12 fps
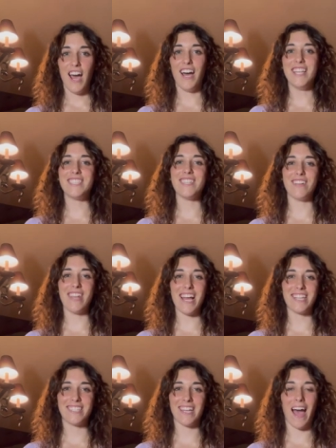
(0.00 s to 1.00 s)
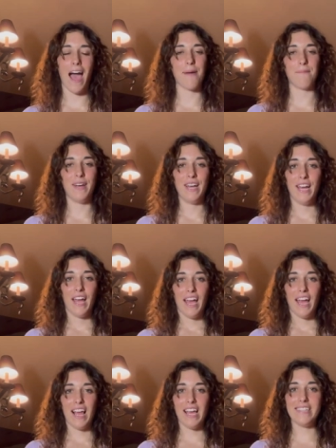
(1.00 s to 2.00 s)
Until next time,
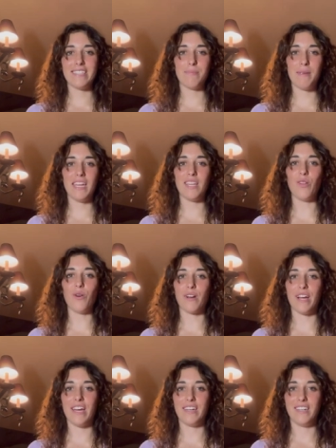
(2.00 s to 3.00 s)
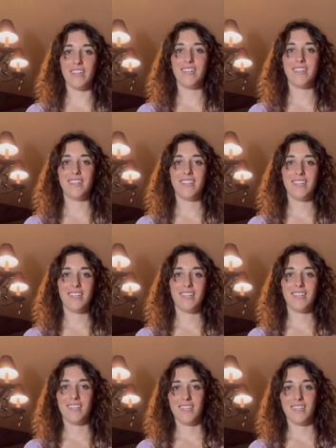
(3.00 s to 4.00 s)
it's me, Lauren.
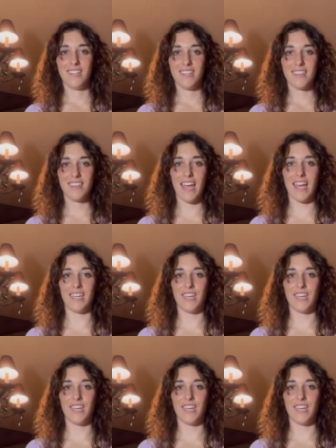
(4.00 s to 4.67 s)
Thank